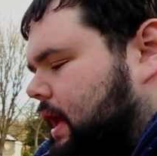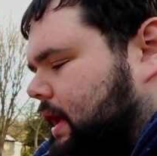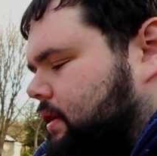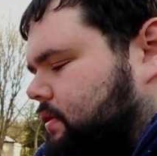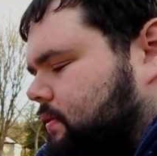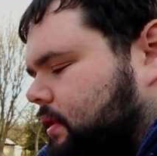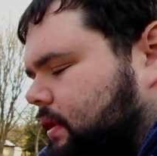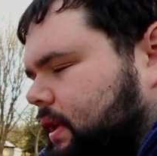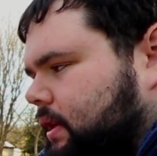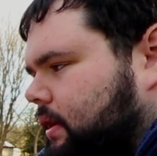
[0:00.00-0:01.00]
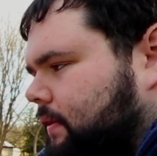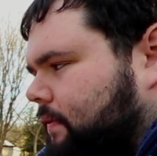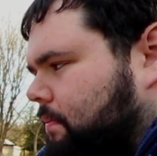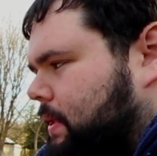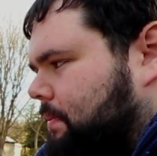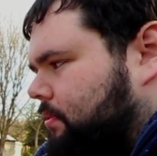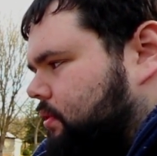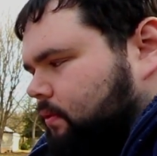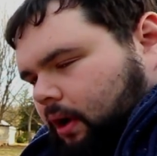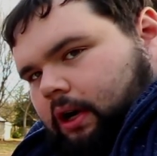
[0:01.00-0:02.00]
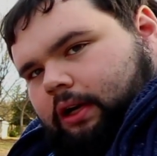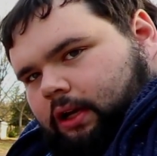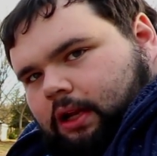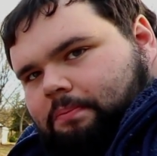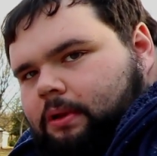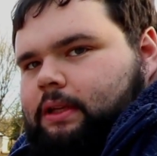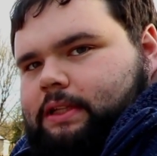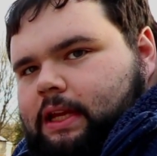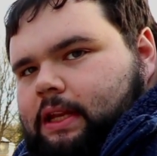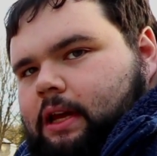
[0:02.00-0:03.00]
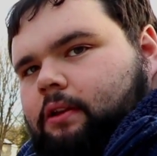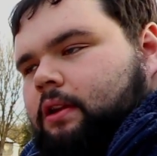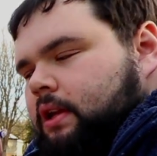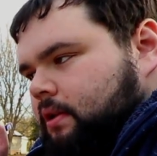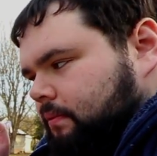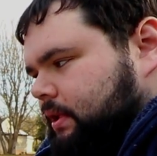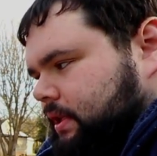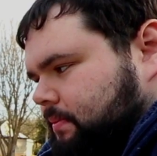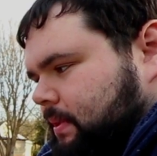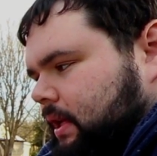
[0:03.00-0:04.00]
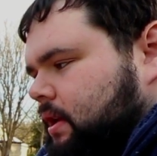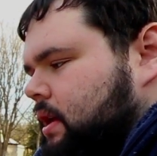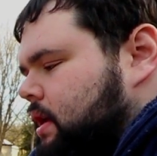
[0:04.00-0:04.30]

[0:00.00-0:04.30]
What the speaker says: and it's really good for people who aren't good at putting tint down, which is me.